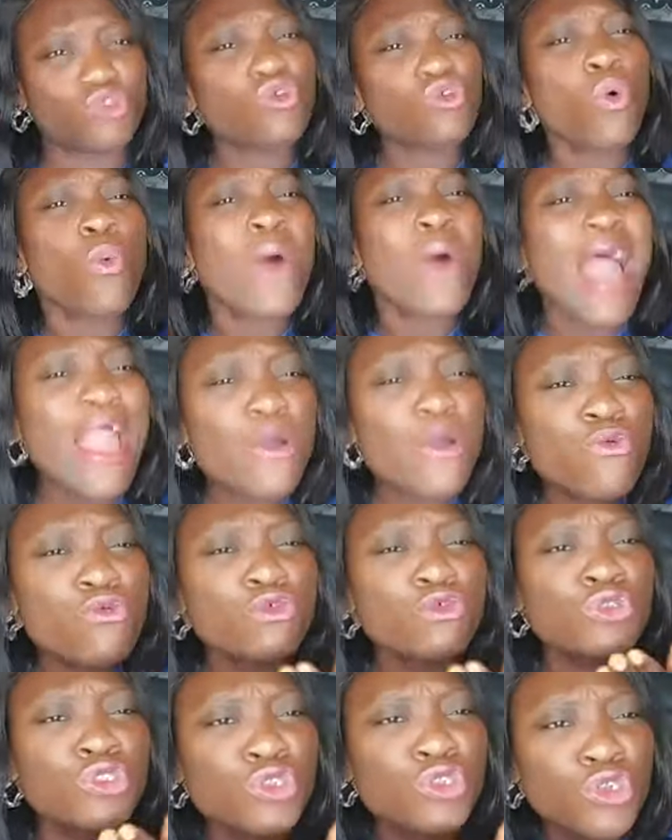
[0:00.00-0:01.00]
So why
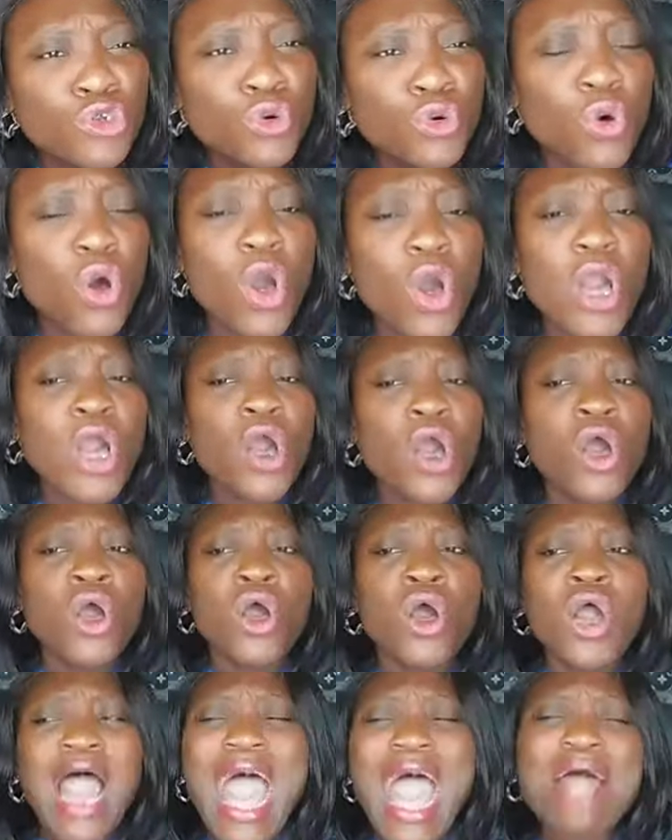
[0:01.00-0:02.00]
would you?
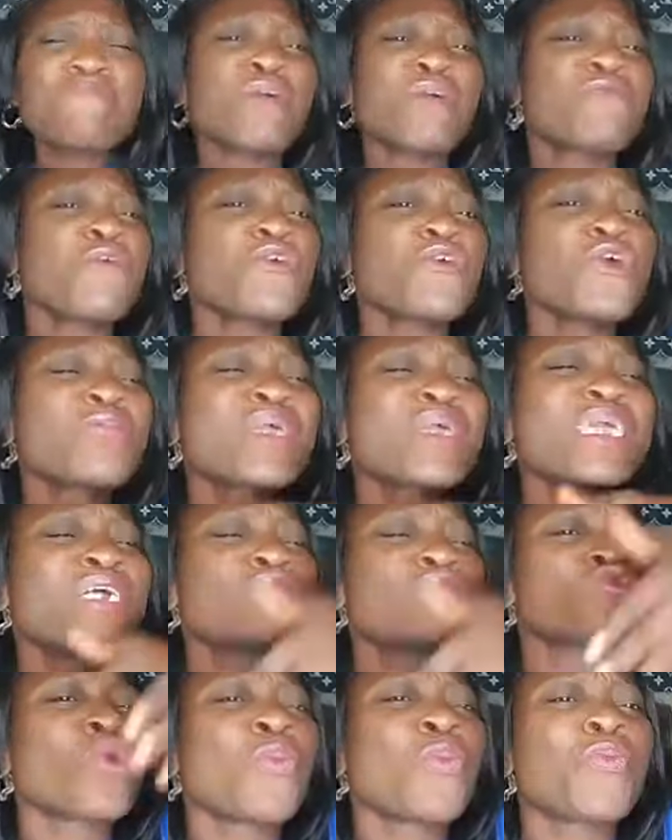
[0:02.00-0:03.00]
And before you
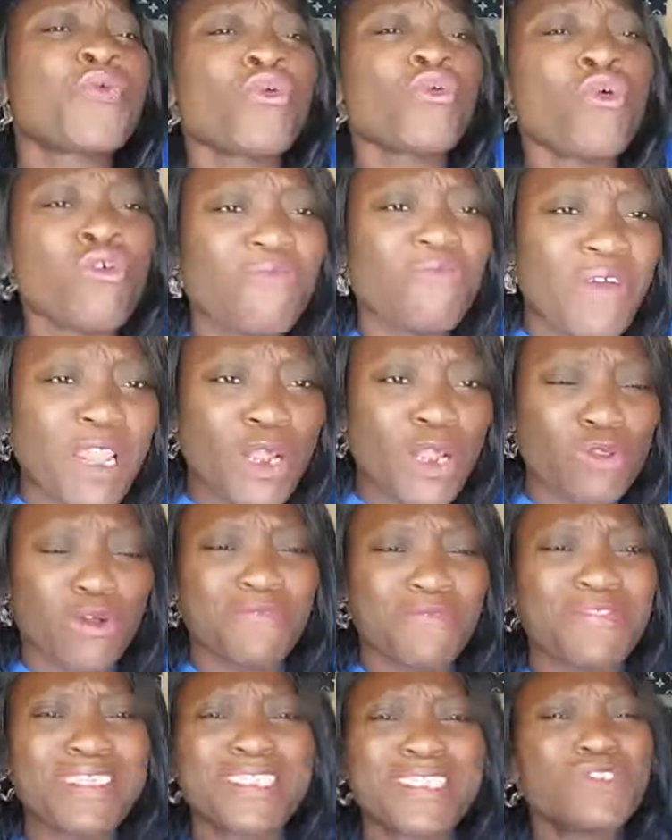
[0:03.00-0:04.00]
begin to prove a
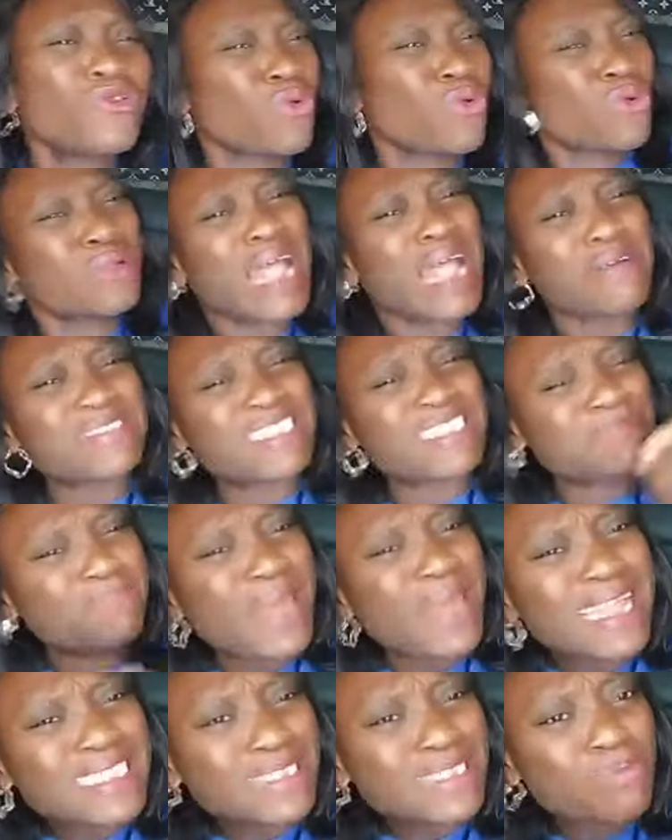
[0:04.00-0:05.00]
lot of things, you would have
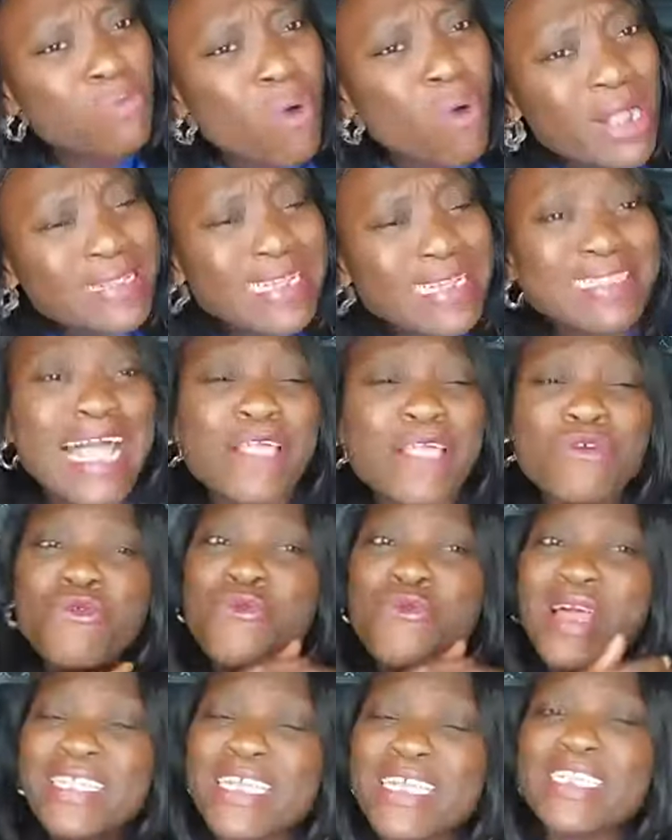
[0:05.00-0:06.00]
spent money that
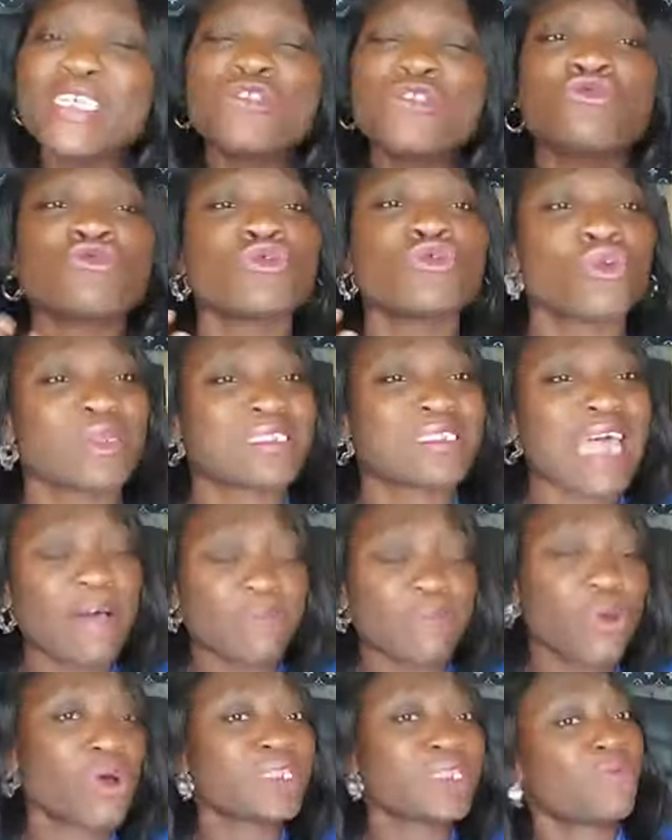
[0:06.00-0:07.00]
you readily do not
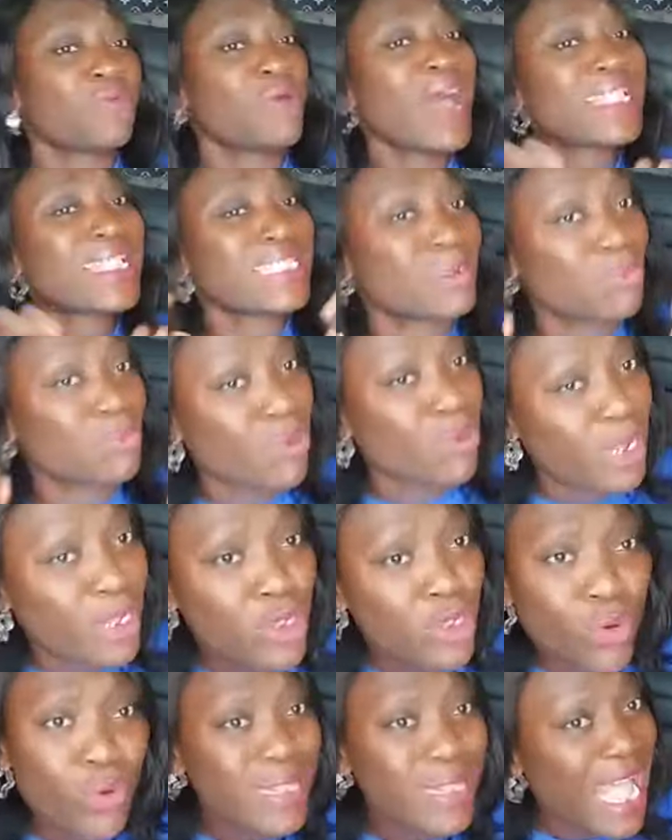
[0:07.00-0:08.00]
have. Because if you had the
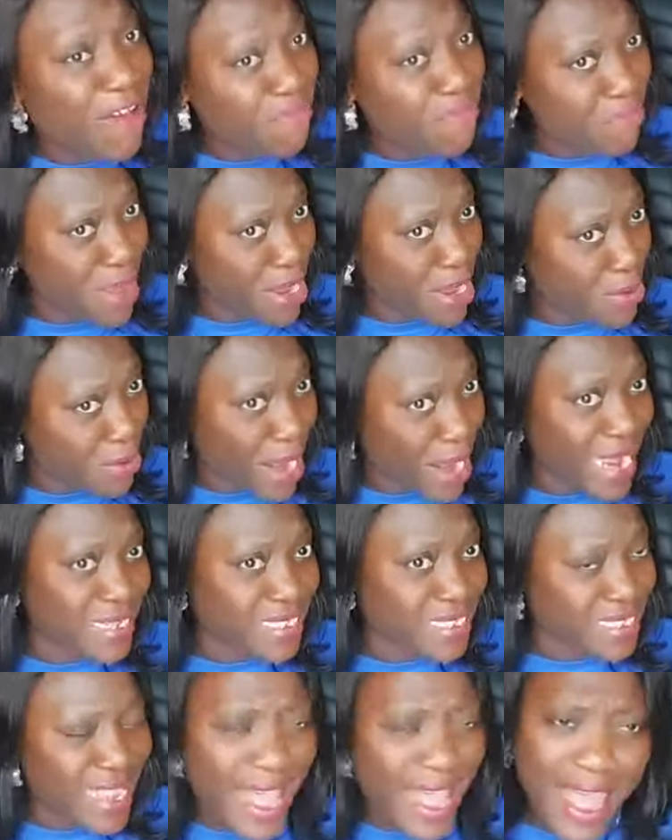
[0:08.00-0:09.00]
money, you would have paid,
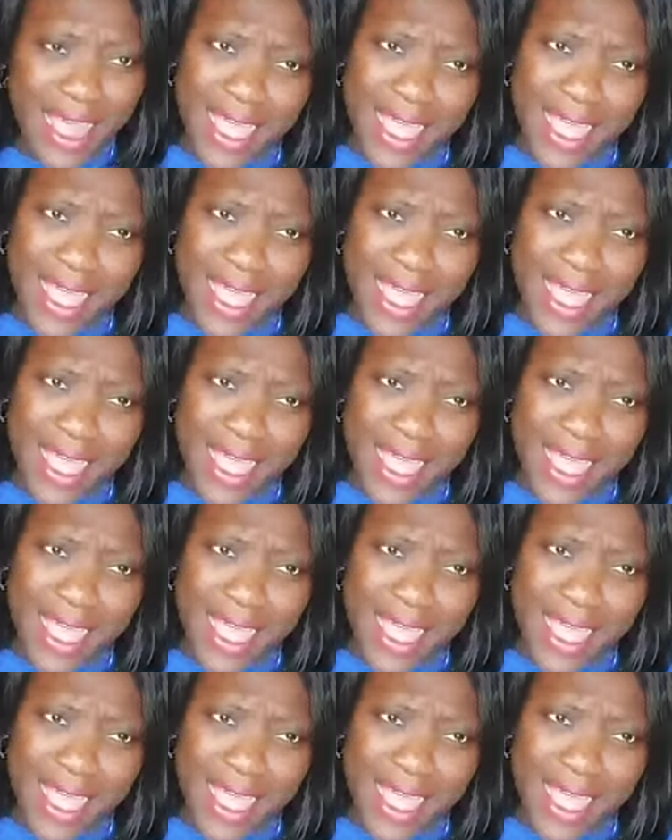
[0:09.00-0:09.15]
right?